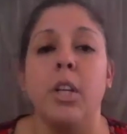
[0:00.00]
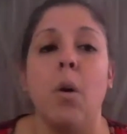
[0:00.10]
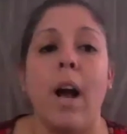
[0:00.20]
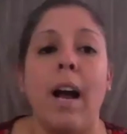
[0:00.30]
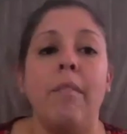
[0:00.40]

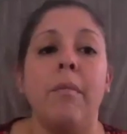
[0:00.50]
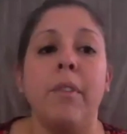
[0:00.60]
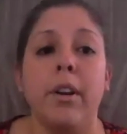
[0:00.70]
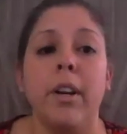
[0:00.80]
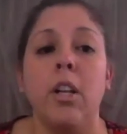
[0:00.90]
have a
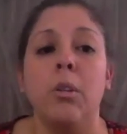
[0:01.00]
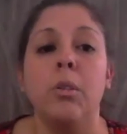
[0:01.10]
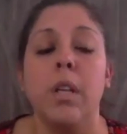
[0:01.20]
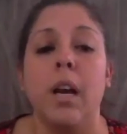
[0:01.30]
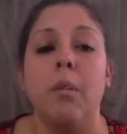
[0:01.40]
very
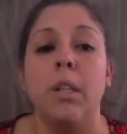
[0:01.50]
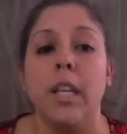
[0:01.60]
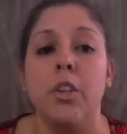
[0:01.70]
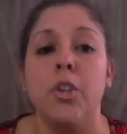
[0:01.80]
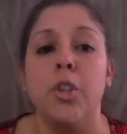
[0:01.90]
close
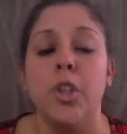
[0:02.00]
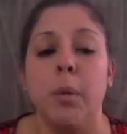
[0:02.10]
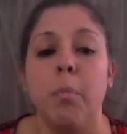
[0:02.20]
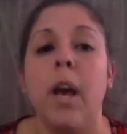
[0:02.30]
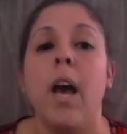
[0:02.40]
relationship